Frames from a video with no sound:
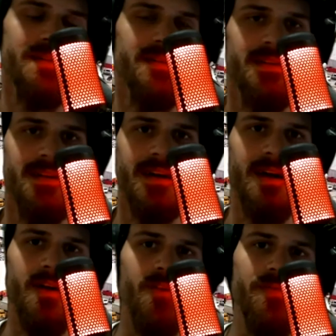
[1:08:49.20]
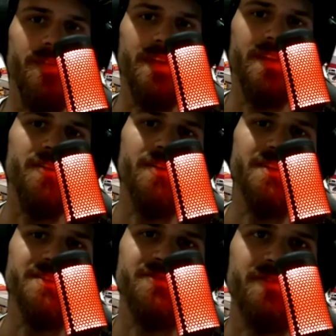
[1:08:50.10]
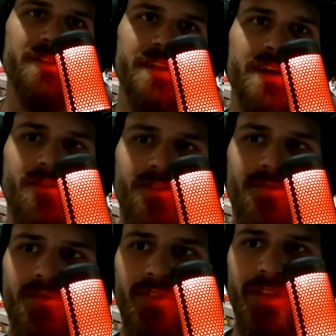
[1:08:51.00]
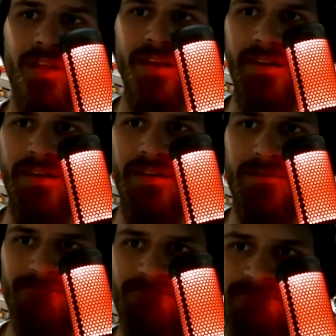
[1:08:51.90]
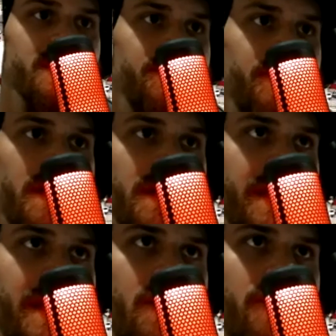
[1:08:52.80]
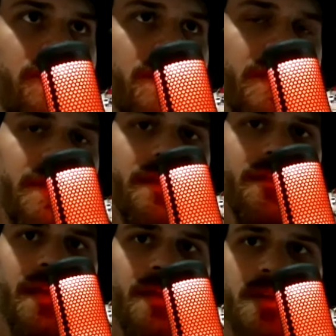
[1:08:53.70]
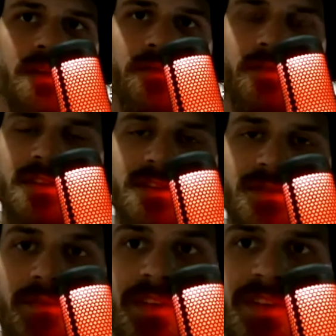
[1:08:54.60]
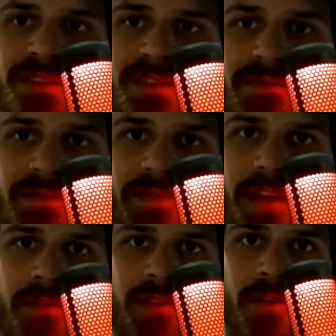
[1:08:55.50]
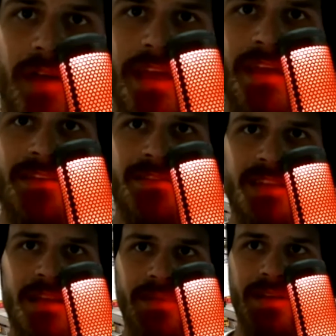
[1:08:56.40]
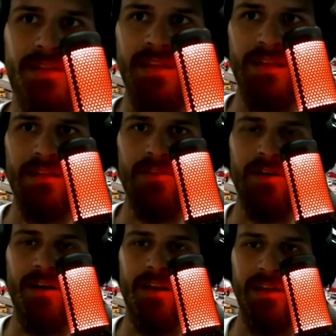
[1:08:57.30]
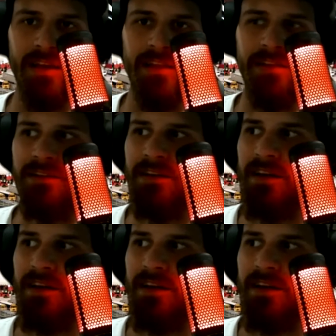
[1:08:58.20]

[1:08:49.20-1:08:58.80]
hopefully it all gets sorted out. Hopefully, but yeah, hopefully they can become friends from this. FO and Stampede can get along again, and